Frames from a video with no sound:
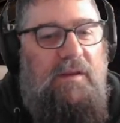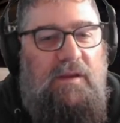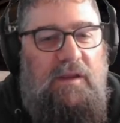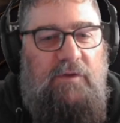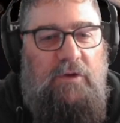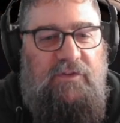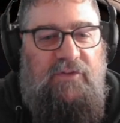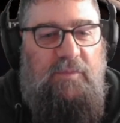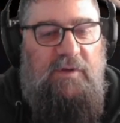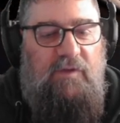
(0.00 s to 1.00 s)
If you're not
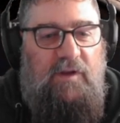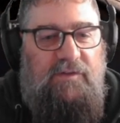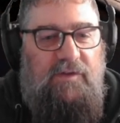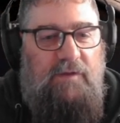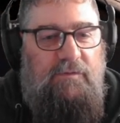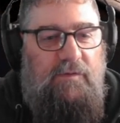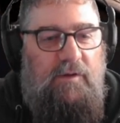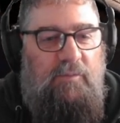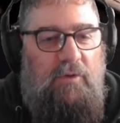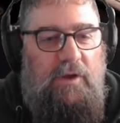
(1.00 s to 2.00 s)
stopping fast enough,
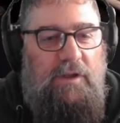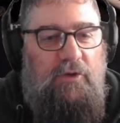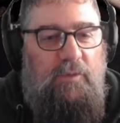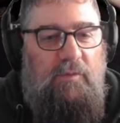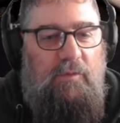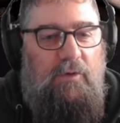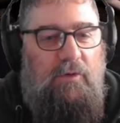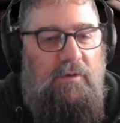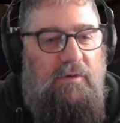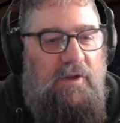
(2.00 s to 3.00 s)
apply a little bit
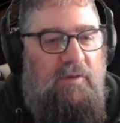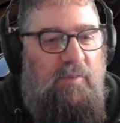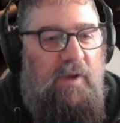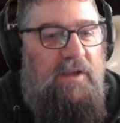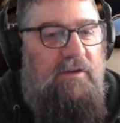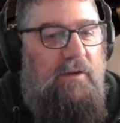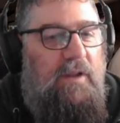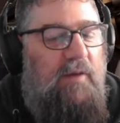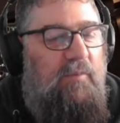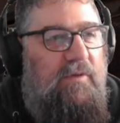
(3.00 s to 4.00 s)
more and back into
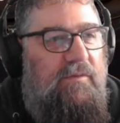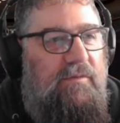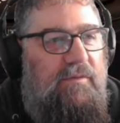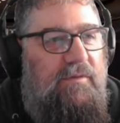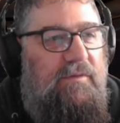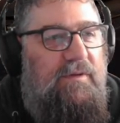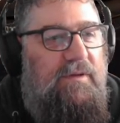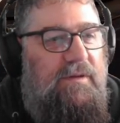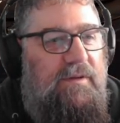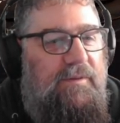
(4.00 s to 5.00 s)
lap.
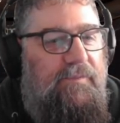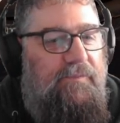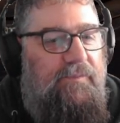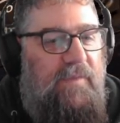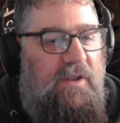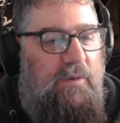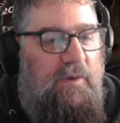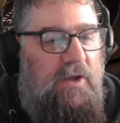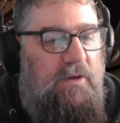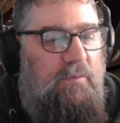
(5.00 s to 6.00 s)
And there
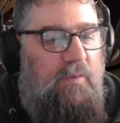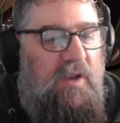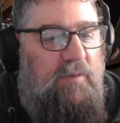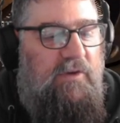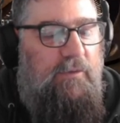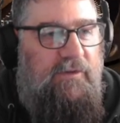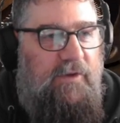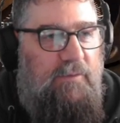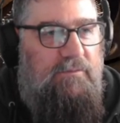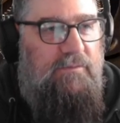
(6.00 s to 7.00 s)
we go, we're coming to a
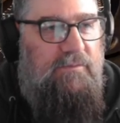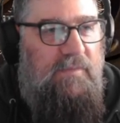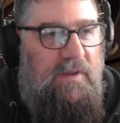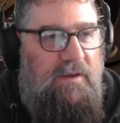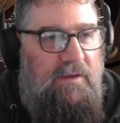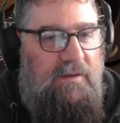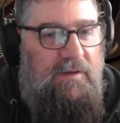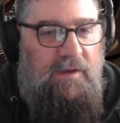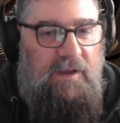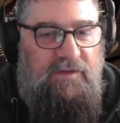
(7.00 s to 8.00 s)
stop.
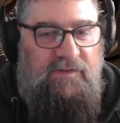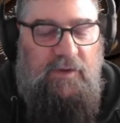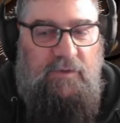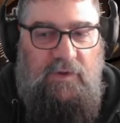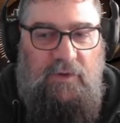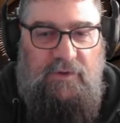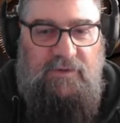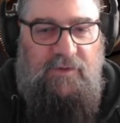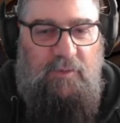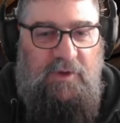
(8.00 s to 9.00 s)
And still, if you're not
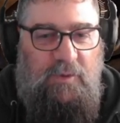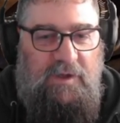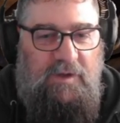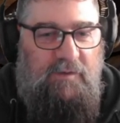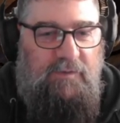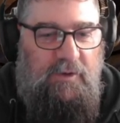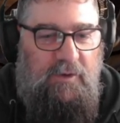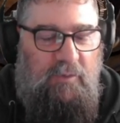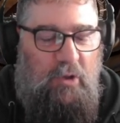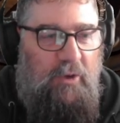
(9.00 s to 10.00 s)
stopping quick enough, you
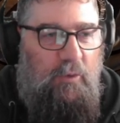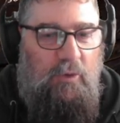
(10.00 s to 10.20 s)
can apply it all the